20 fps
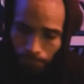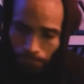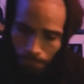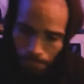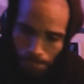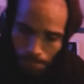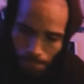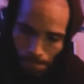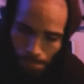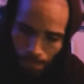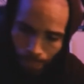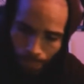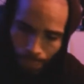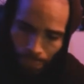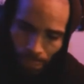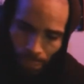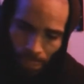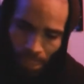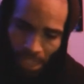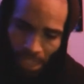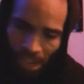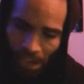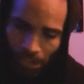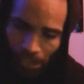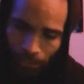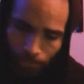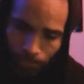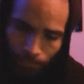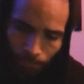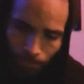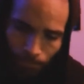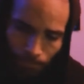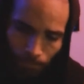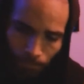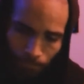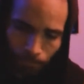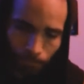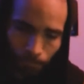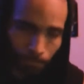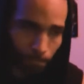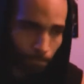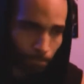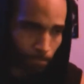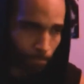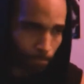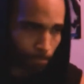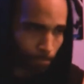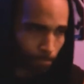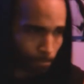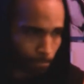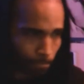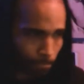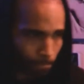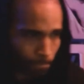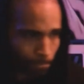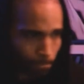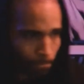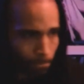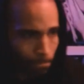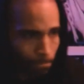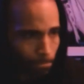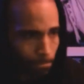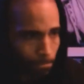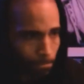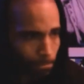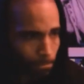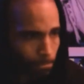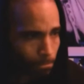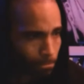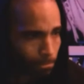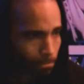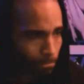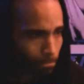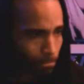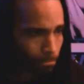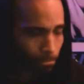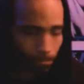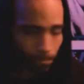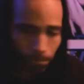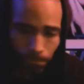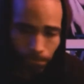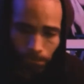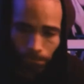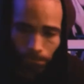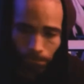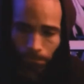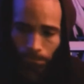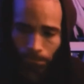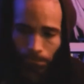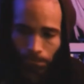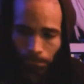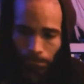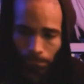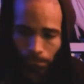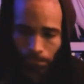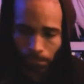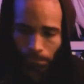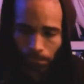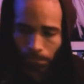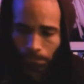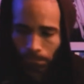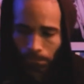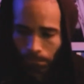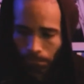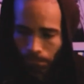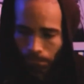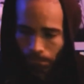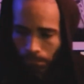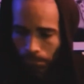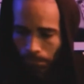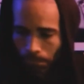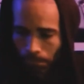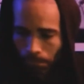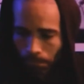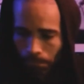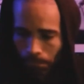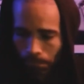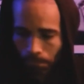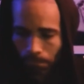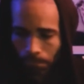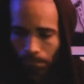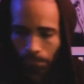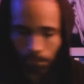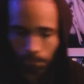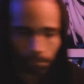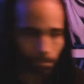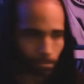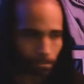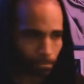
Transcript: (silent)